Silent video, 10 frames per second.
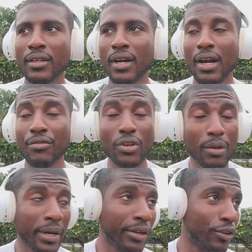I've drawn
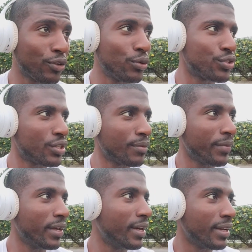my conclusion
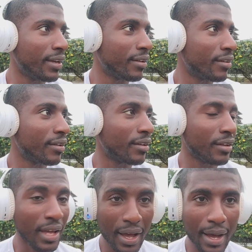and
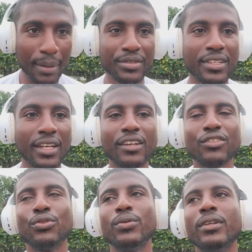I'm sticking
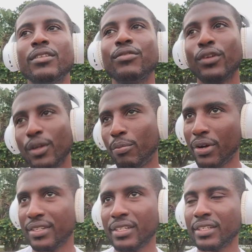to it for the
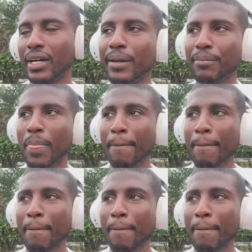present time.